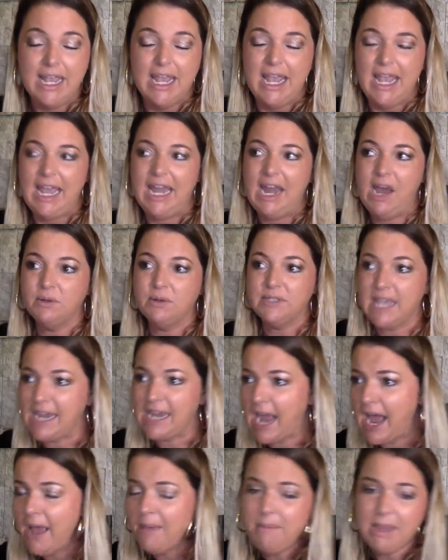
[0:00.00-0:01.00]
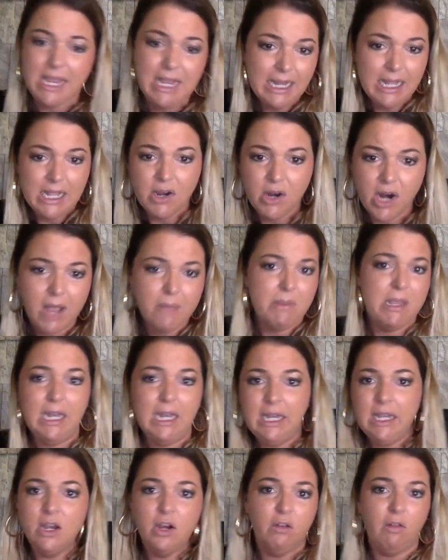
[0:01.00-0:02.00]
and I was like, I'm in here. I'm in
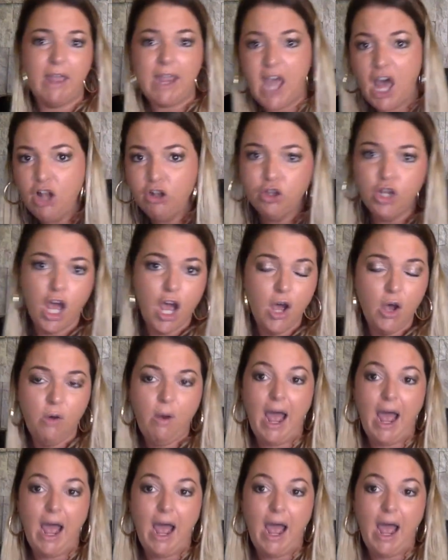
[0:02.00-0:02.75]
here. Like, hello.